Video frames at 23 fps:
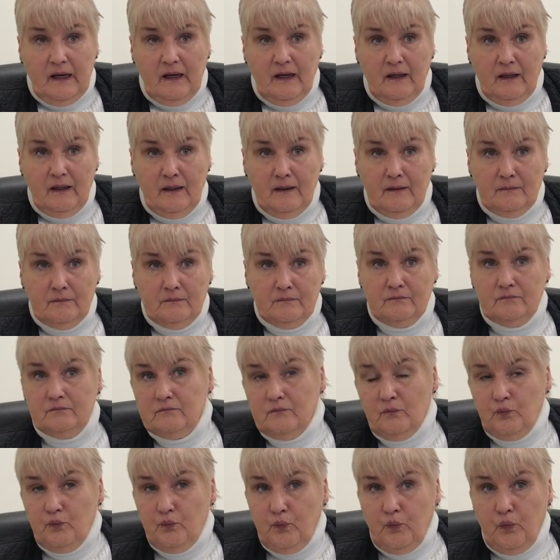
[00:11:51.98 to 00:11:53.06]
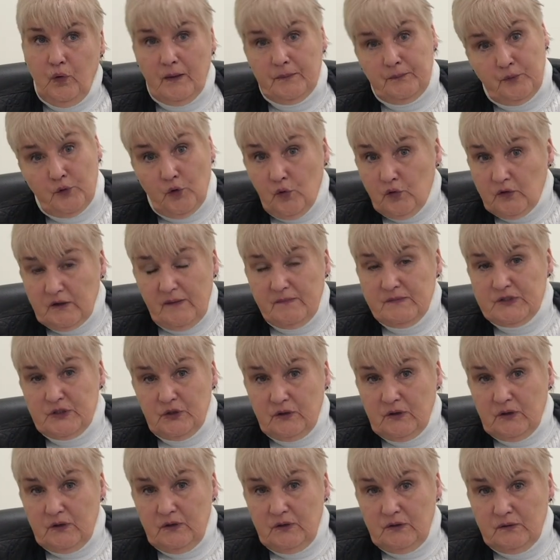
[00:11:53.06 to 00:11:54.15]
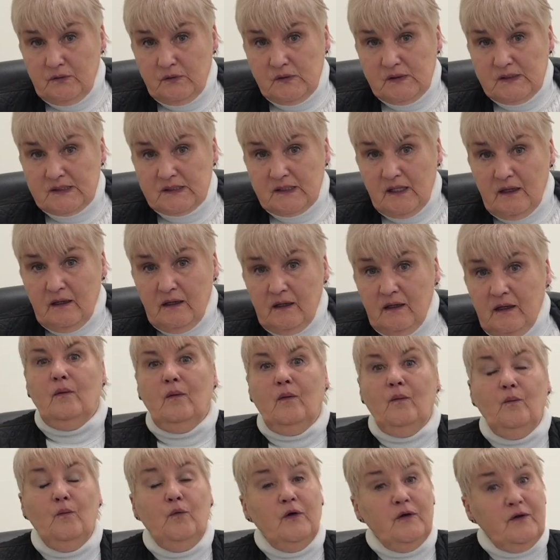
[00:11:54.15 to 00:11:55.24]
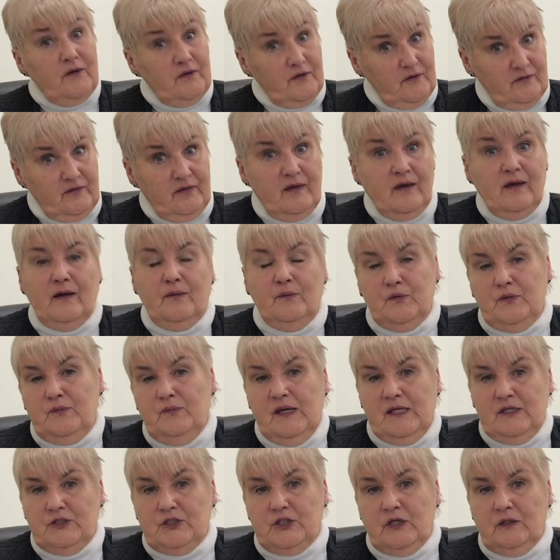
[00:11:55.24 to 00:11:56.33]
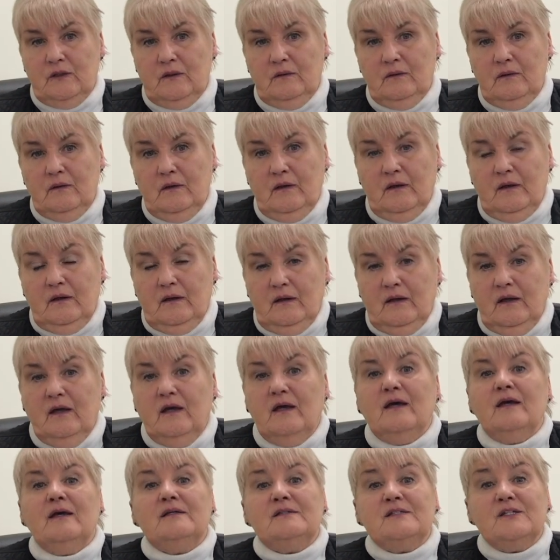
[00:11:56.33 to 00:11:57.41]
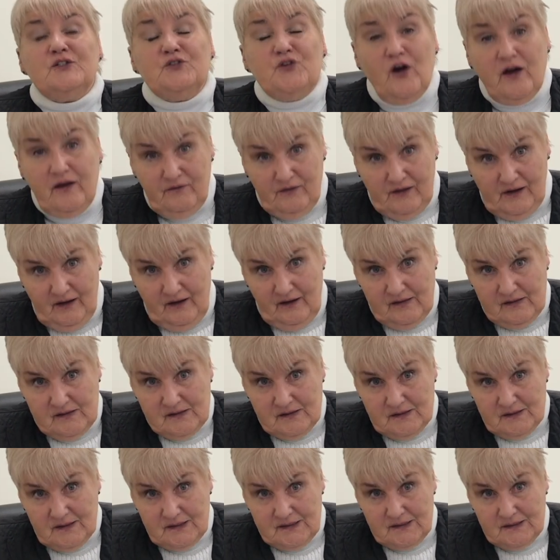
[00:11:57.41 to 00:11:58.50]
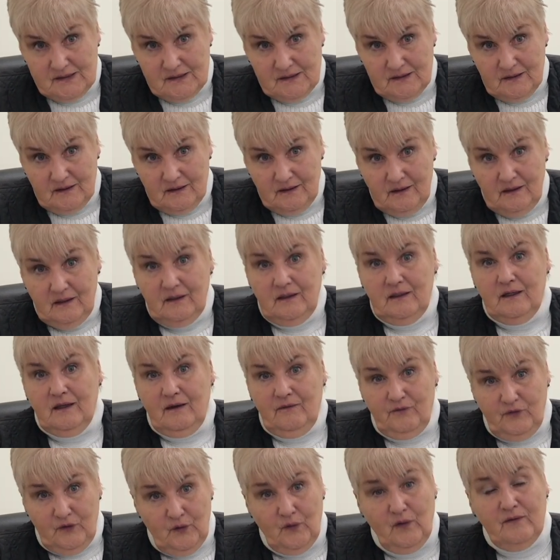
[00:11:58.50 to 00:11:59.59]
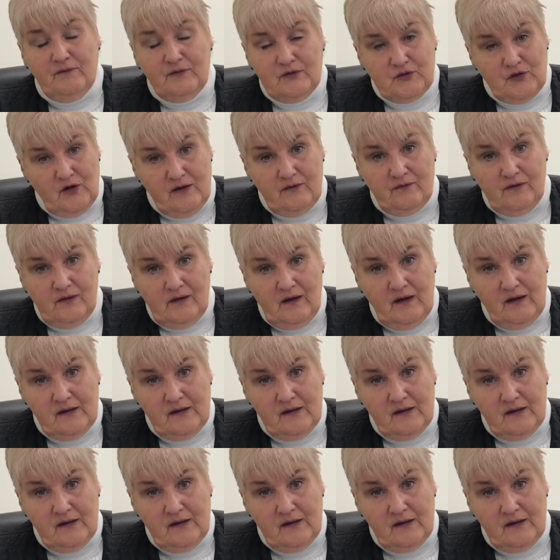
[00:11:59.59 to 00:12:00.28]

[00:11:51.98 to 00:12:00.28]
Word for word: um, what programs you can use. One other thing I would mention is a driving license. If you have a driving